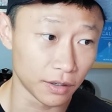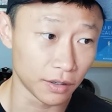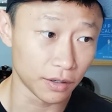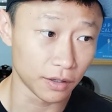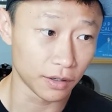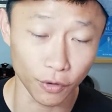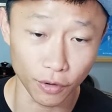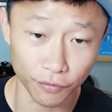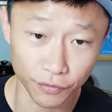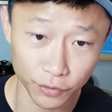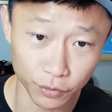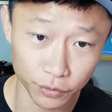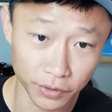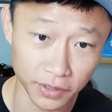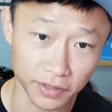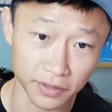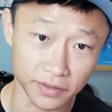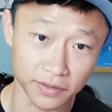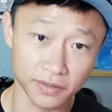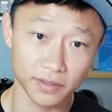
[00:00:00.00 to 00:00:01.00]
for a few
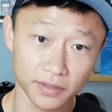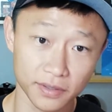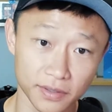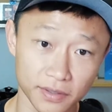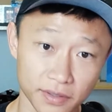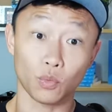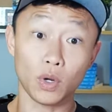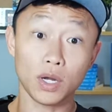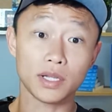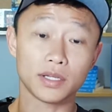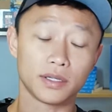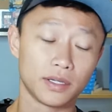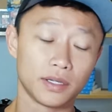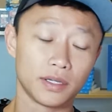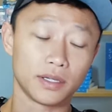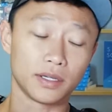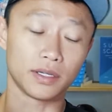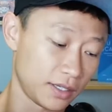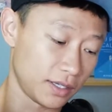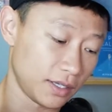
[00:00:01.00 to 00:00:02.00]
things.
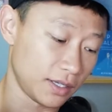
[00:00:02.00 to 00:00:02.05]
One,